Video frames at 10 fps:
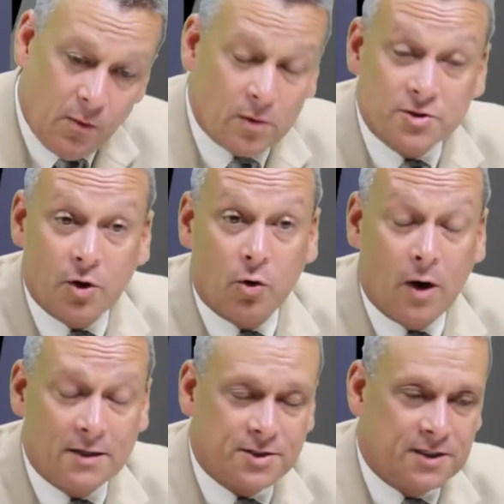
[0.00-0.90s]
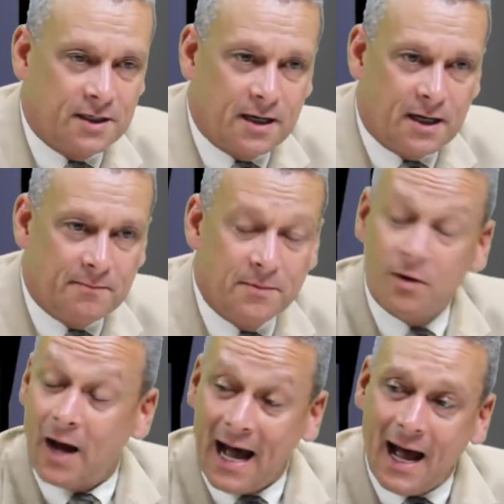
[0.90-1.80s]
Well, there's no question.
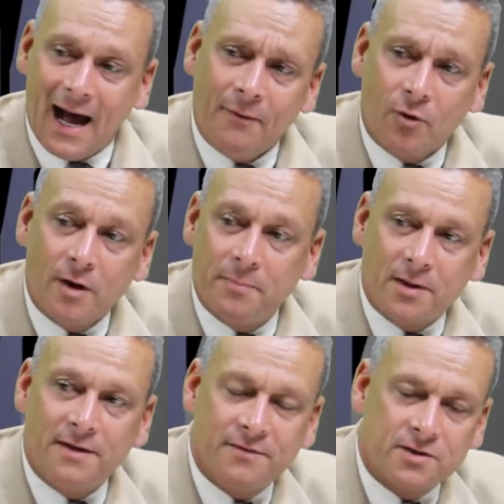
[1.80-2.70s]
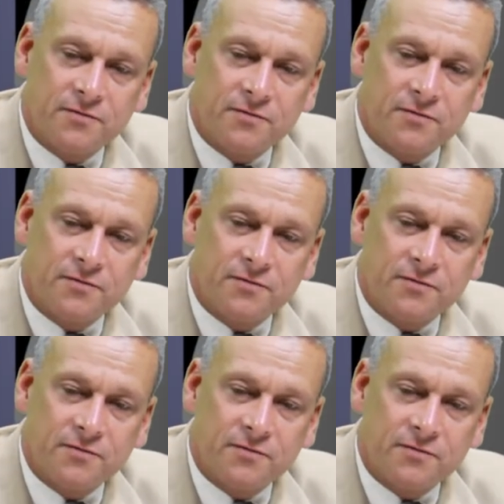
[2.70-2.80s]
I really believe this.